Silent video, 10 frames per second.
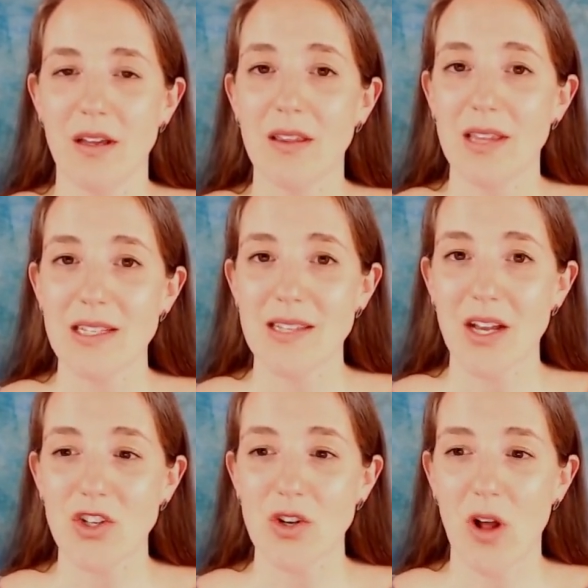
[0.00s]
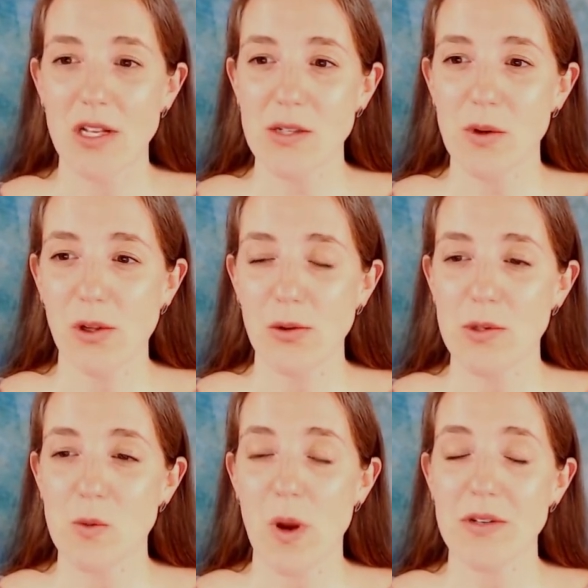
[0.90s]
This section also
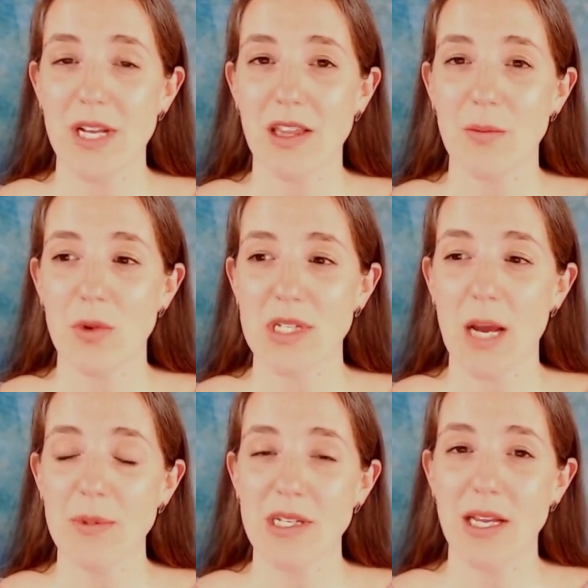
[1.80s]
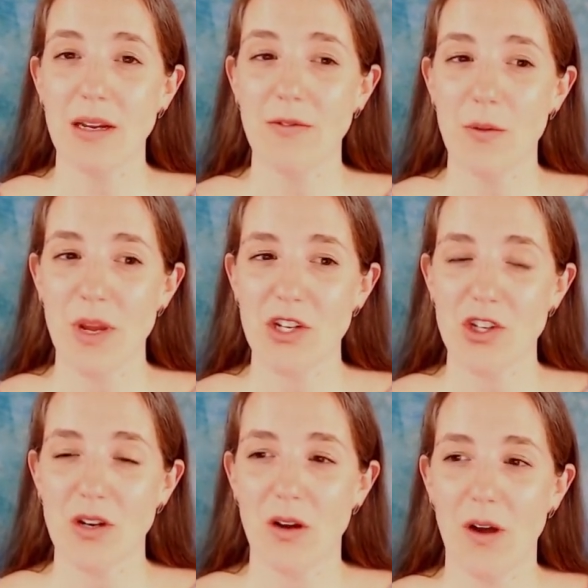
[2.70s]
includes where to get the most up-to-date
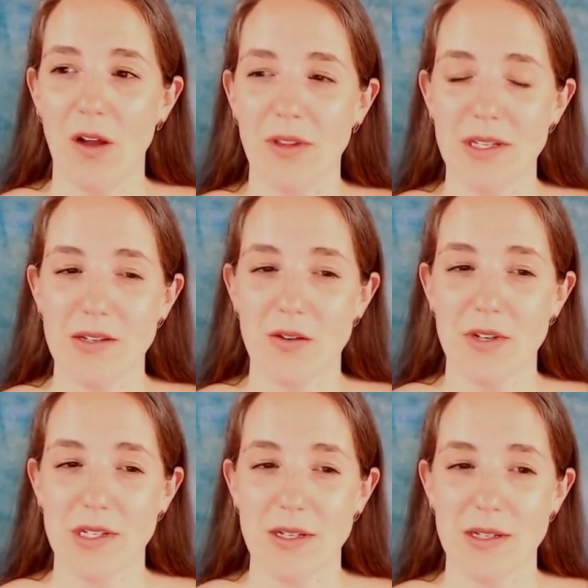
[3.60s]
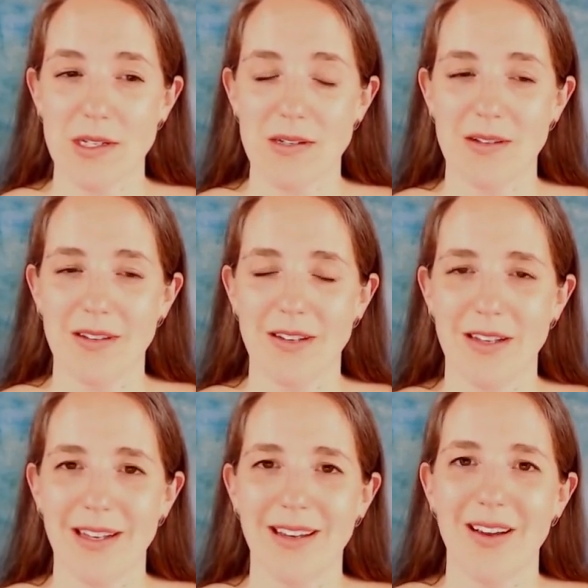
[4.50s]
information on these services.
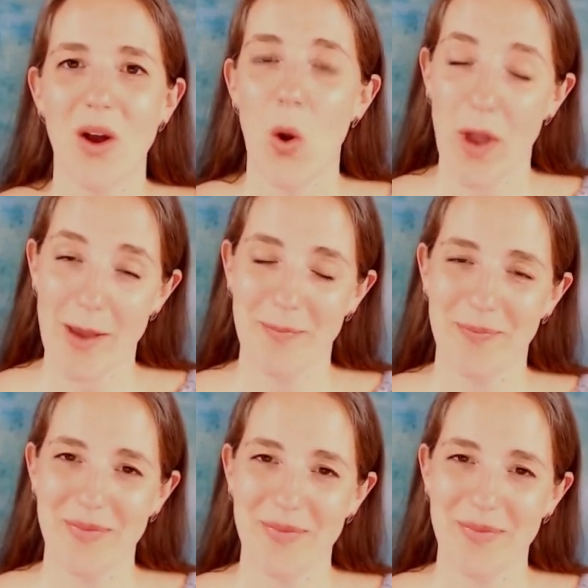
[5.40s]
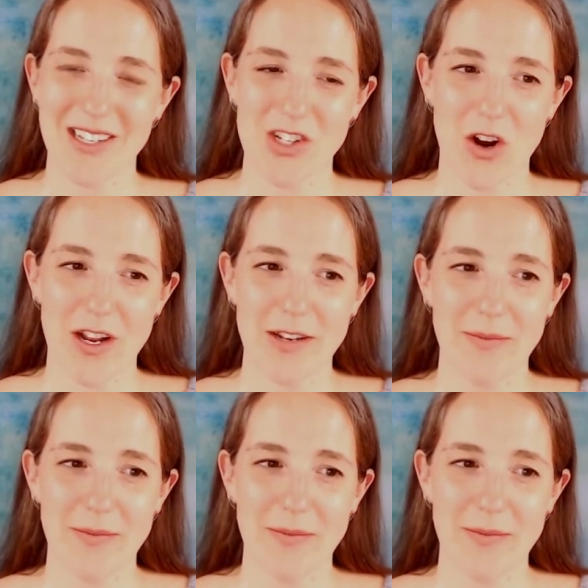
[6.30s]
Okay, let's get started.